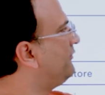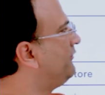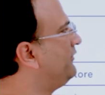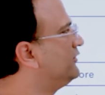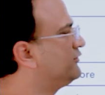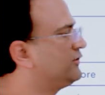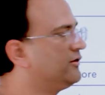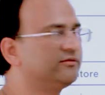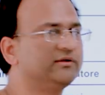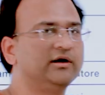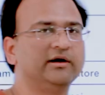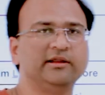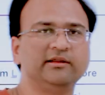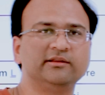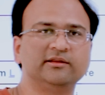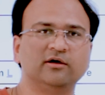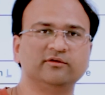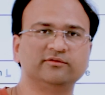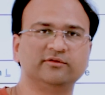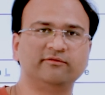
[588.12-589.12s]
a fees of
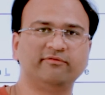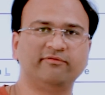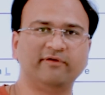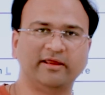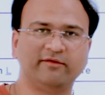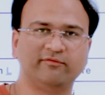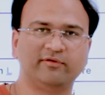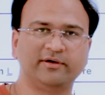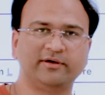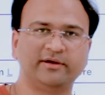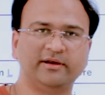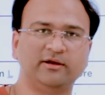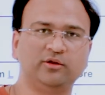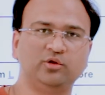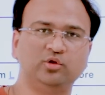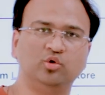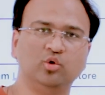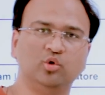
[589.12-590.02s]
13,500.